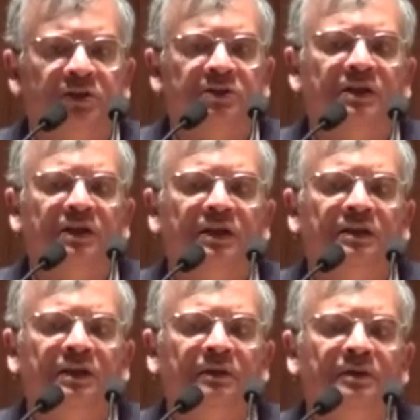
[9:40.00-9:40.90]
recently
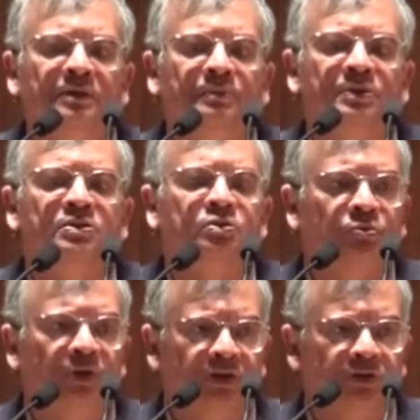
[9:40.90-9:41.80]
the business
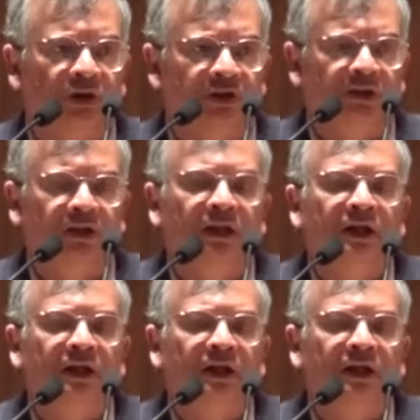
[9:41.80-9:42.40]
school has gotten